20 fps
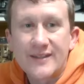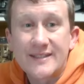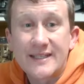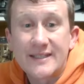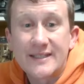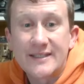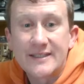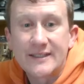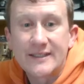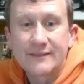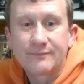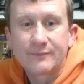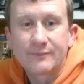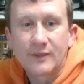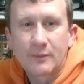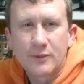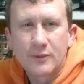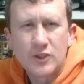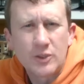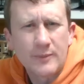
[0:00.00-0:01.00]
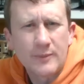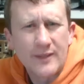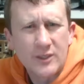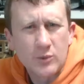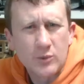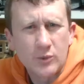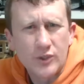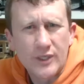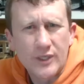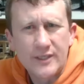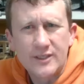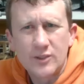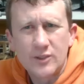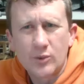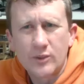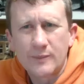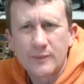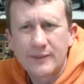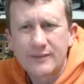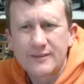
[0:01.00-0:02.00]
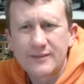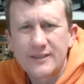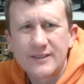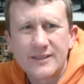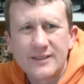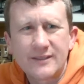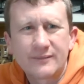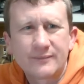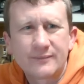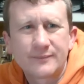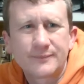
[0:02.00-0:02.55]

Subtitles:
the Tintin. I'm assuming that's what Jay's talking about, Tintin.